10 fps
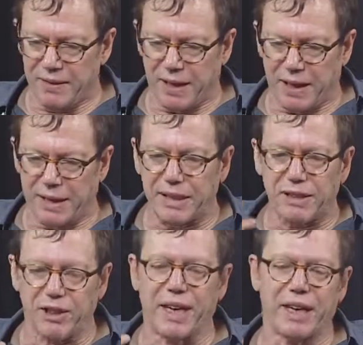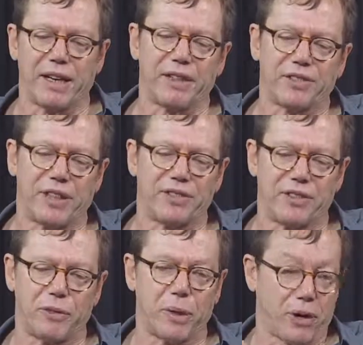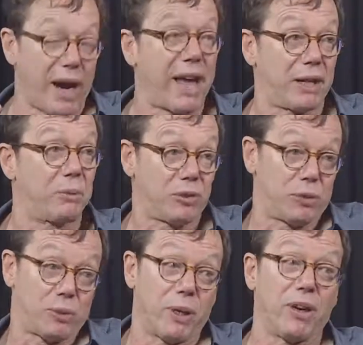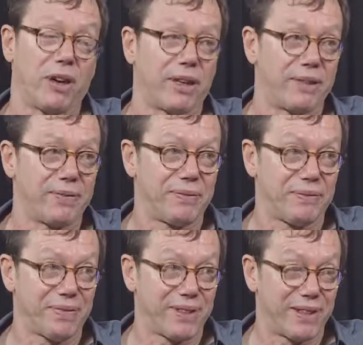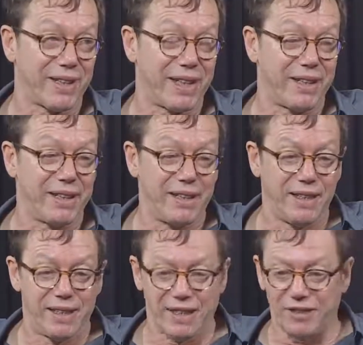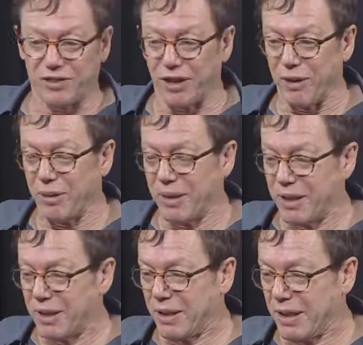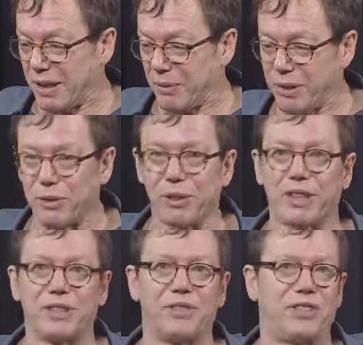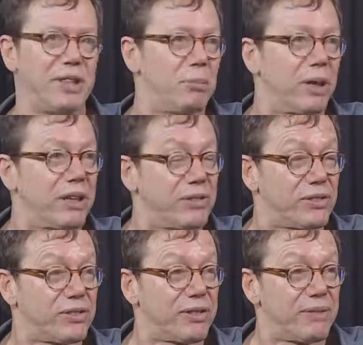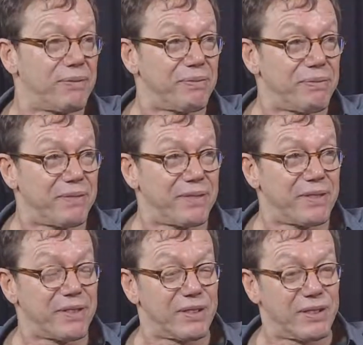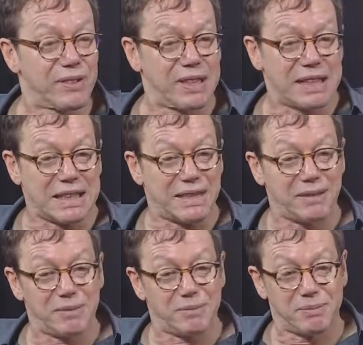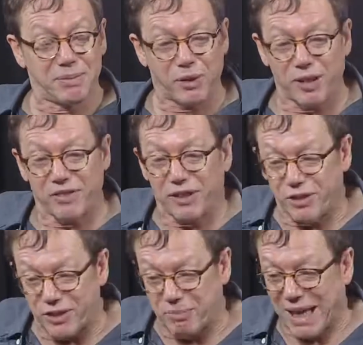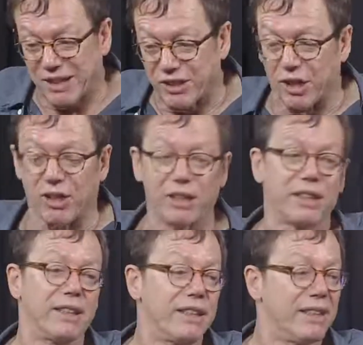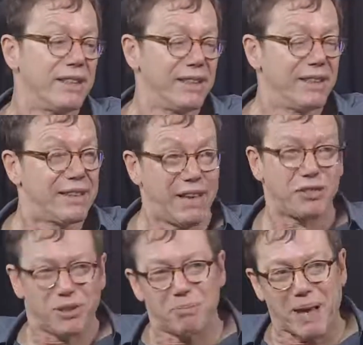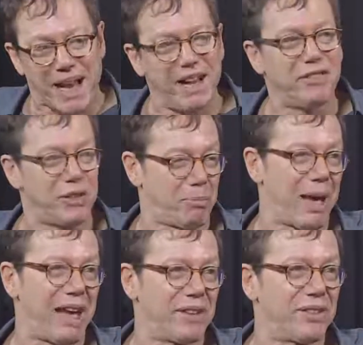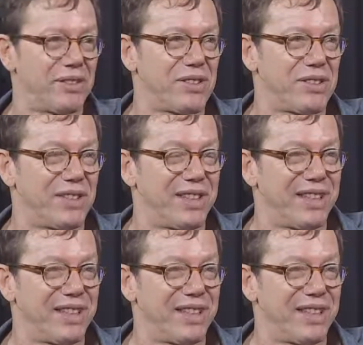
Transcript: I like looking at us as if we are animals, which we are, okay? And so when you look at zebras, or even your pet dog, they have certain behavior patterns